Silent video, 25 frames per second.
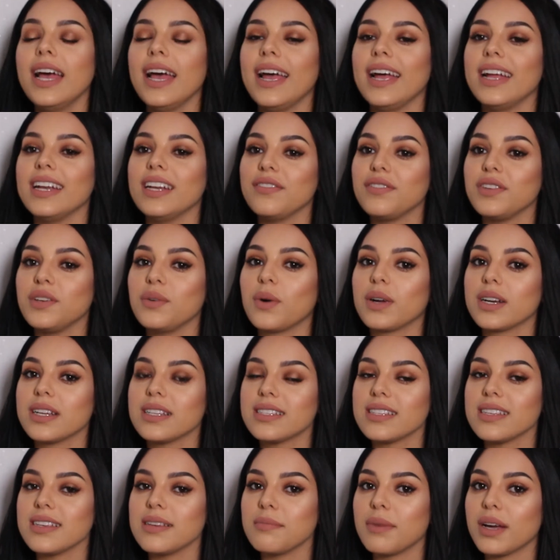And if you want to
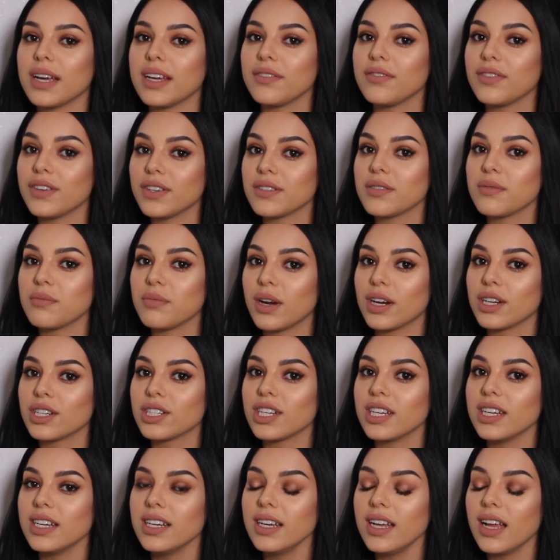see my first
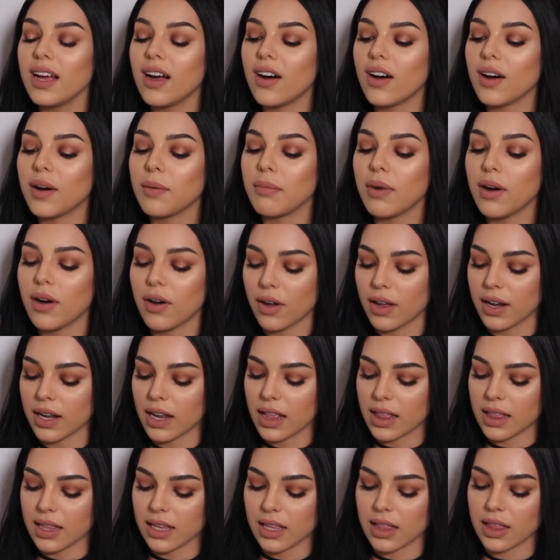impression on
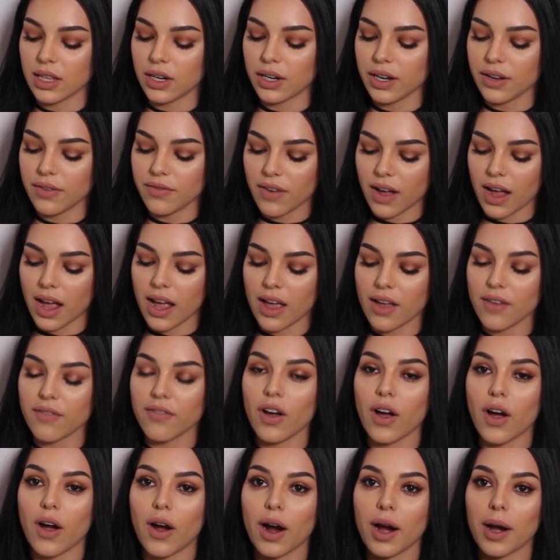the
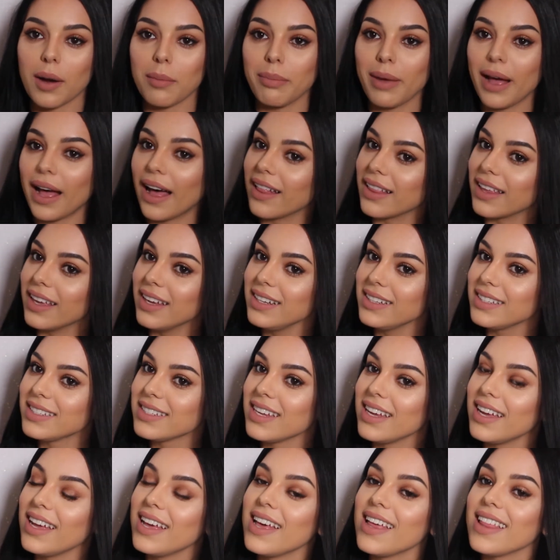35R palette,
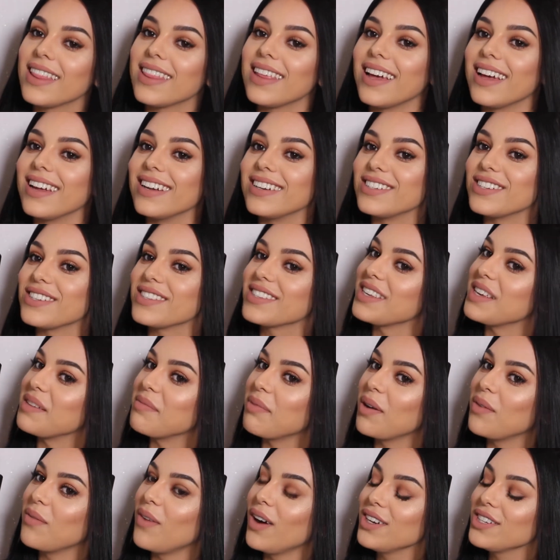then just keep
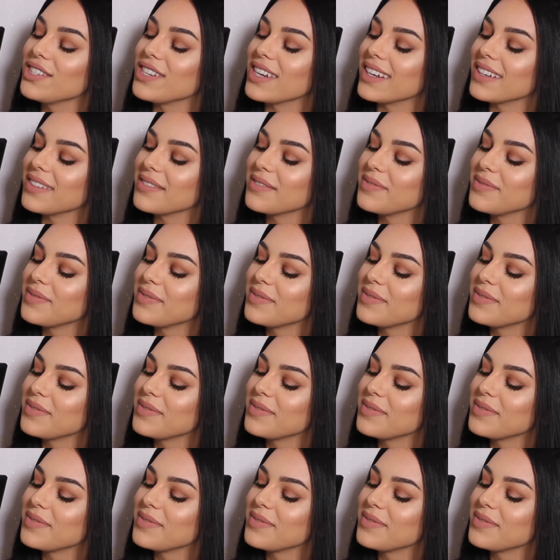on watching.